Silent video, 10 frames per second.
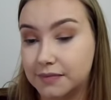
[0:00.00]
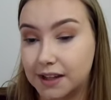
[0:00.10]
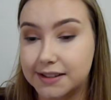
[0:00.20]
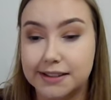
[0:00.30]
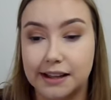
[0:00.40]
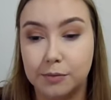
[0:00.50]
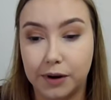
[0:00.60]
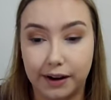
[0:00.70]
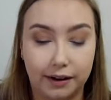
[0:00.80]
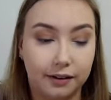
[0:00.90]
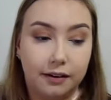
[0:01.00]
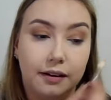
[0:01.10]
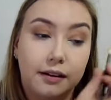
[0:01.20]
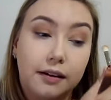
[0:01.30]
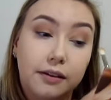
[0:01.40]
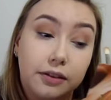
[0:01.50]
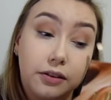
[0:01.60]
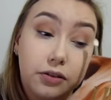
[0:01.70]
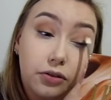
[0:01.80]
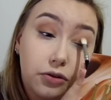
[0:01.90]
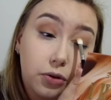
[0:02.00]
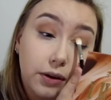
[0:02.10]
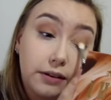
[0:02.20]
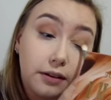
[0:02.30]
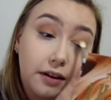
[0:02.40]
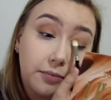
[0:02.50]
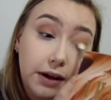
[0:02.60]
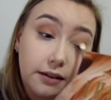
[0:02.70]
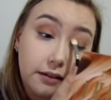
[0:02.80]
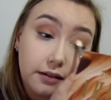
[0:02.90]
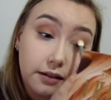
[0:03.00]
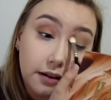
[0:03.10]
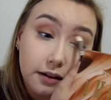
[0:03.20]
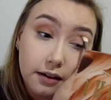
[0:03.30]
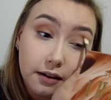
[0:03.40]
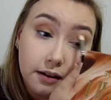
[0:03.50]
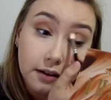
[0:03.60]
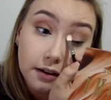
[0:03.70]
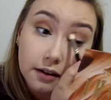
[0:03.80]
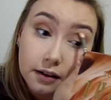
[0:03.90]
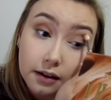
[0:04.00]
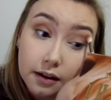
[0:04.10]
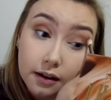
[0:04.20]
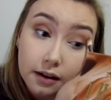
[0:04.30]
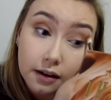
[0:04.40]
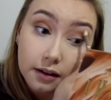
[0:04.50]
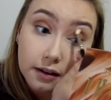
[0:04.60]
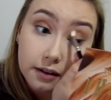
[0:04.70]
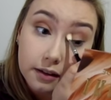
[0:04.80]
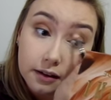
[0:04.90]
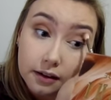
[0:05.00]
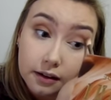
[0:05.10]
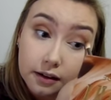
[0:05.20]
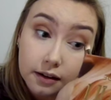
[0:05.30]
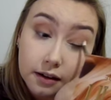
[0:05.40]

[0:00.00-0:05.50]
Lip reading: celebrate the choices I've made this year and the